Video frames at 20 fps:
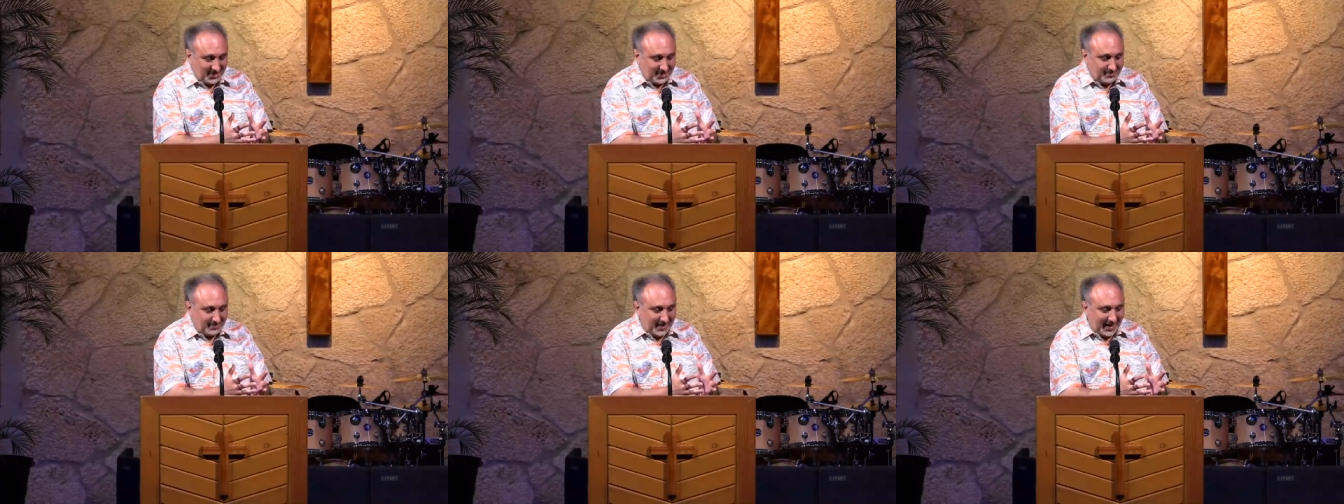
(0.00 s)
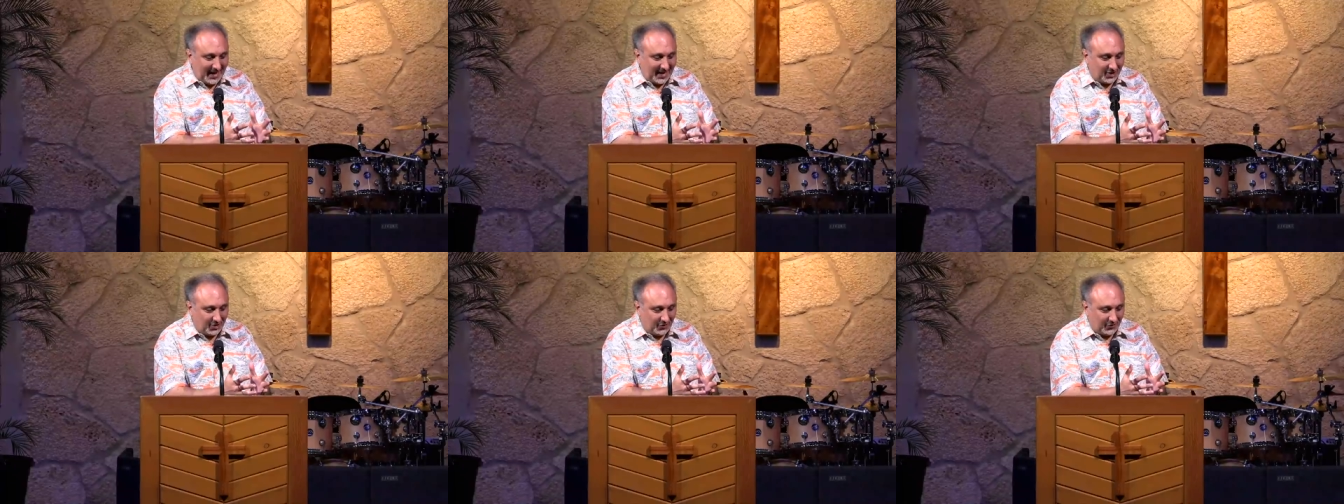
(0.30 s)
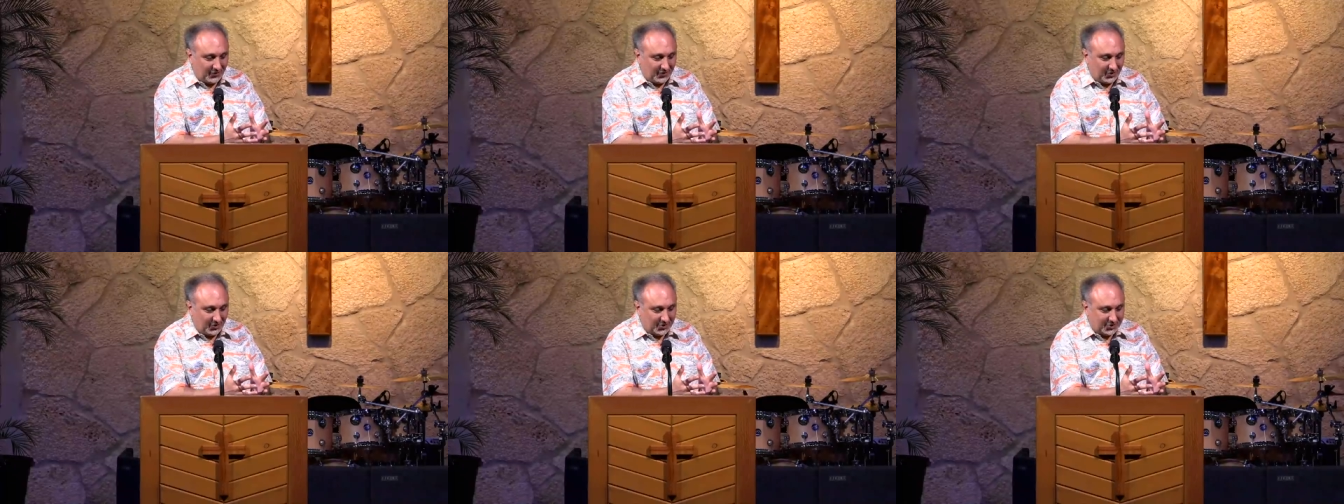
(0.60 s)
you look back
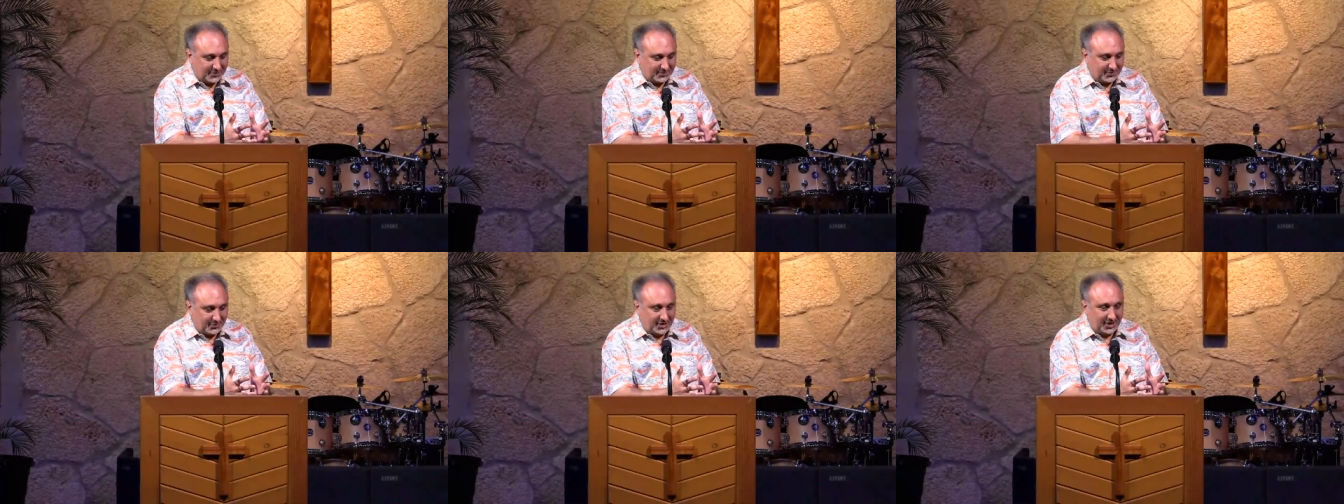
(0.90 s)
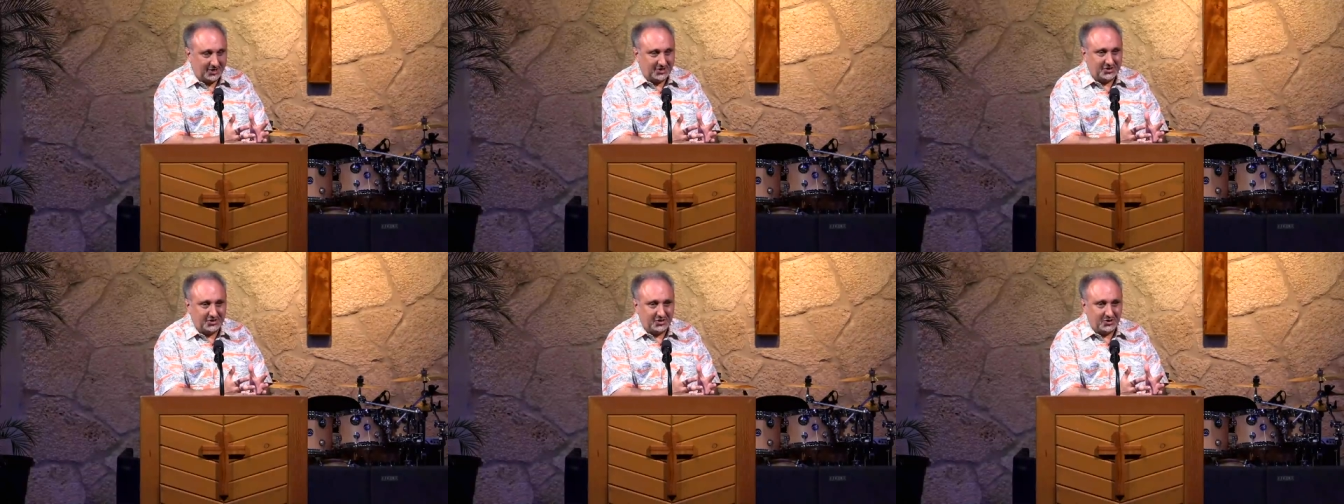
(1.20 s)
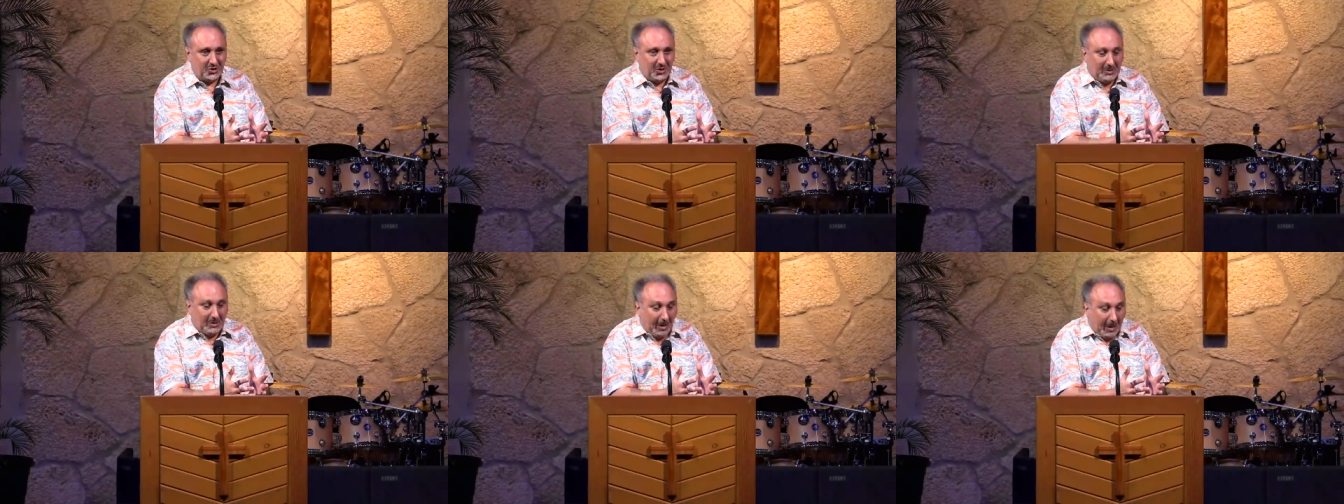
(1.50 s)
over those prayers
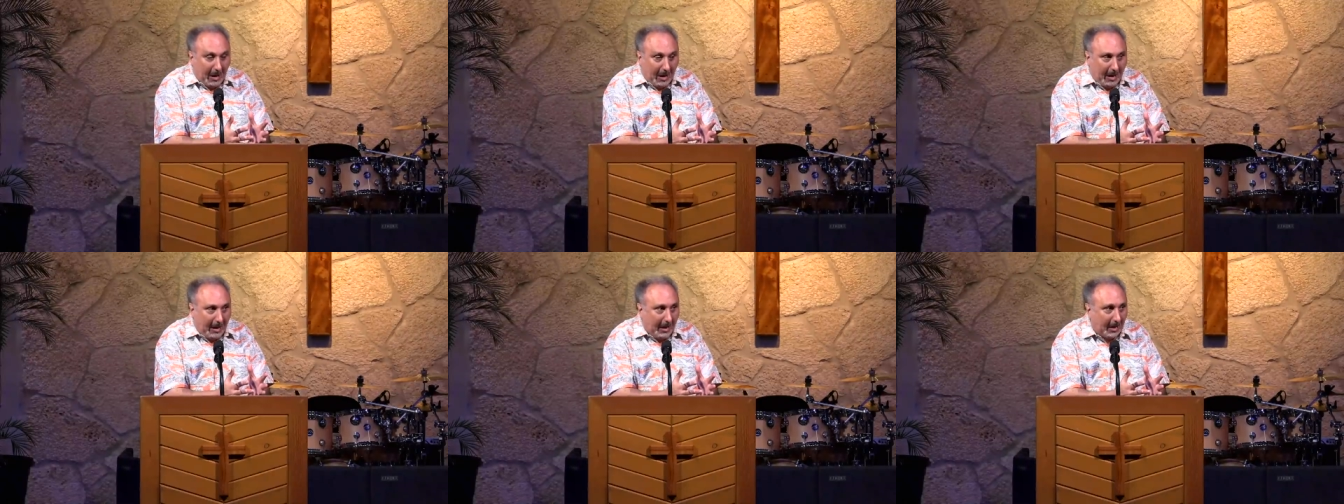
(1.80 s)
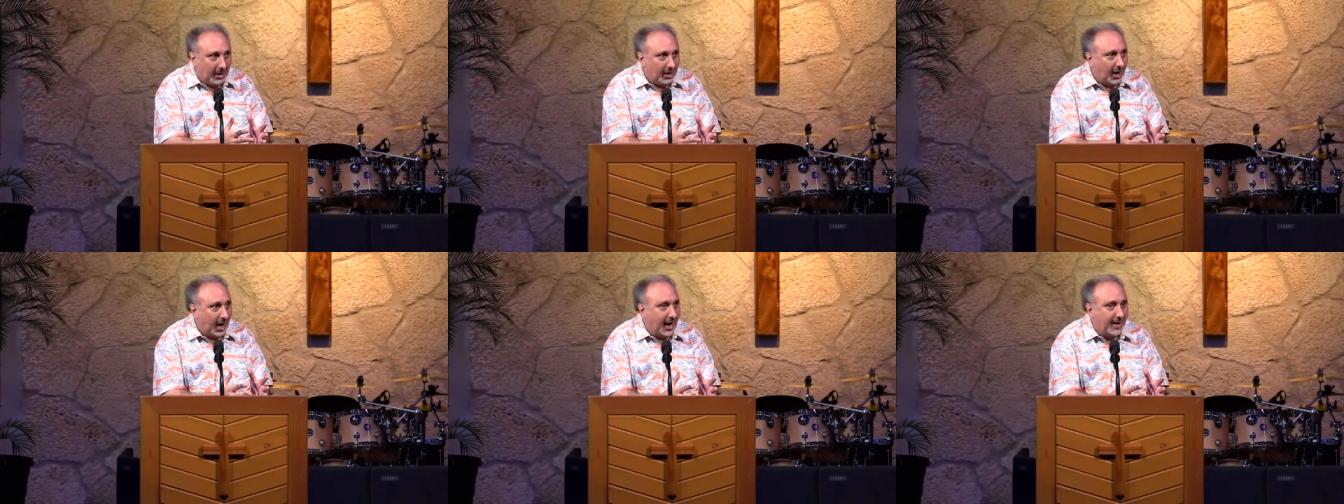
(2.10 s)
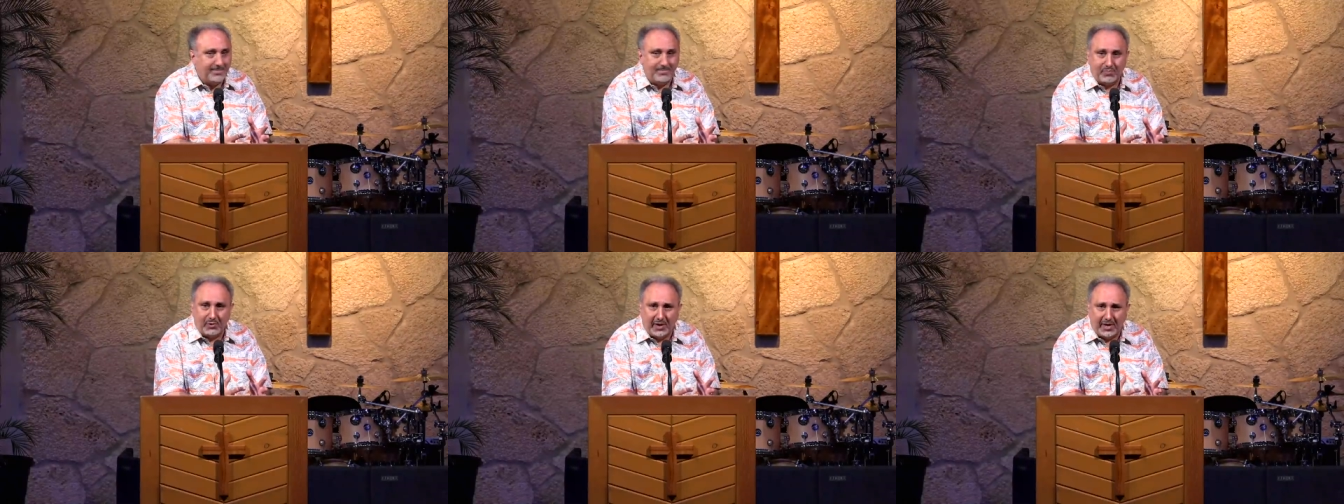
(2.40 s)
and you go,
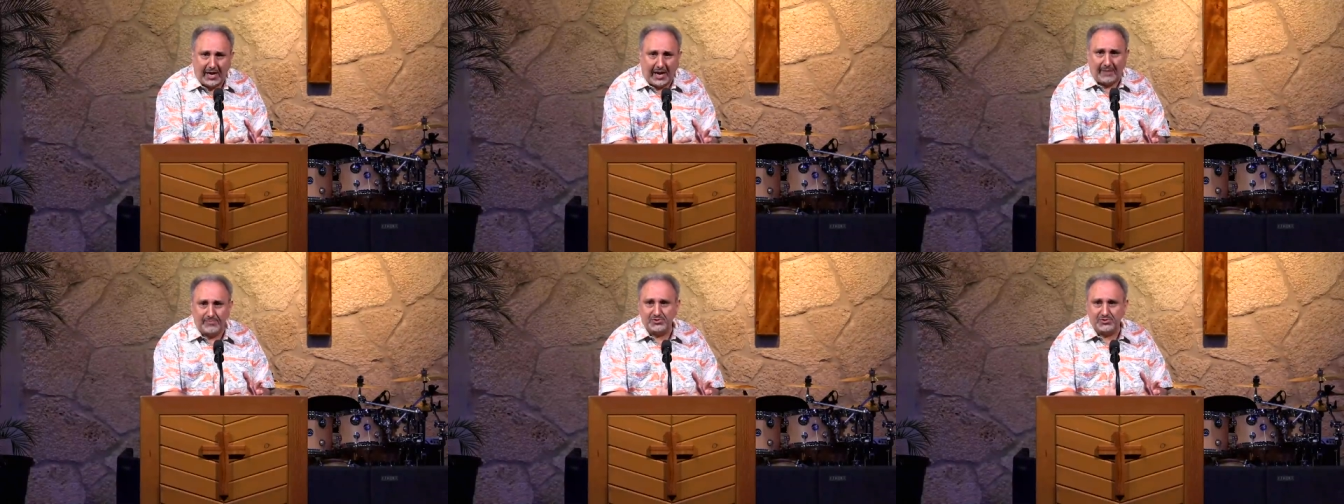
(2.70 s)
I pray.